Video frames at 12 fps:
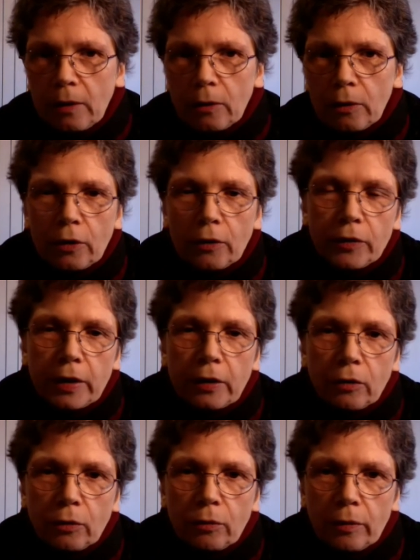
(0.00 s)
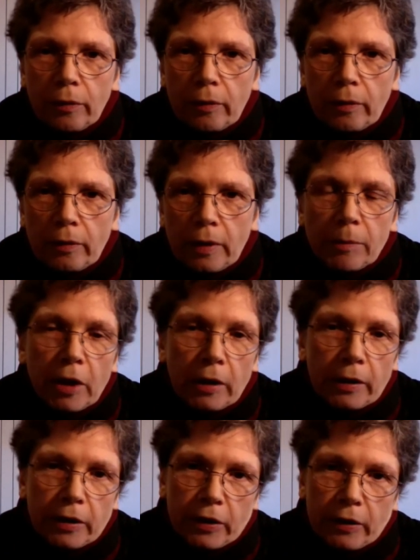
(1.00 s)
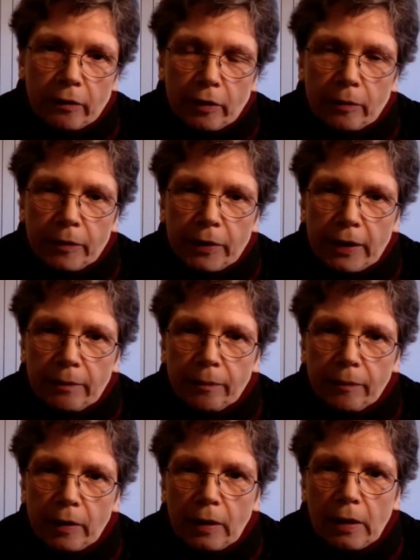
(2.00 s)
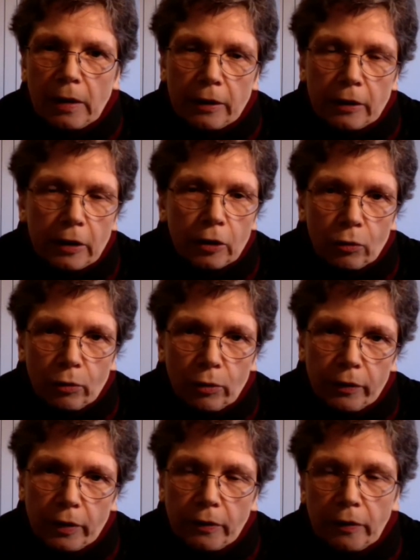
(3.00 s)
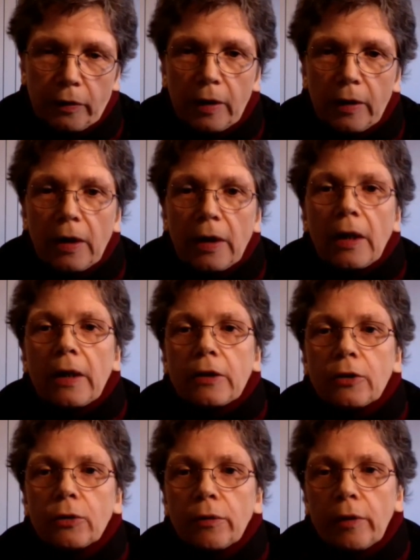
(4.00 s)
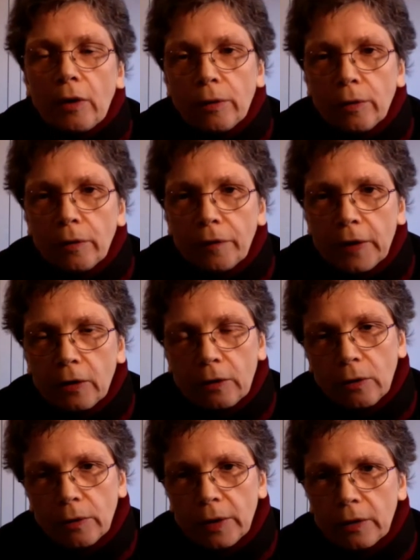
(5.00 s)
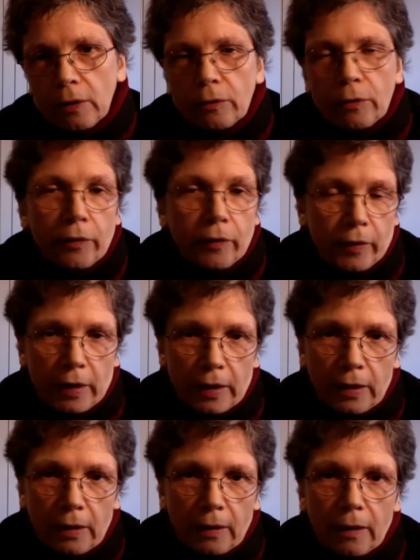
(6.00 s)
according to similarities sometimes. Like in cruises, I use all the things going on the sea.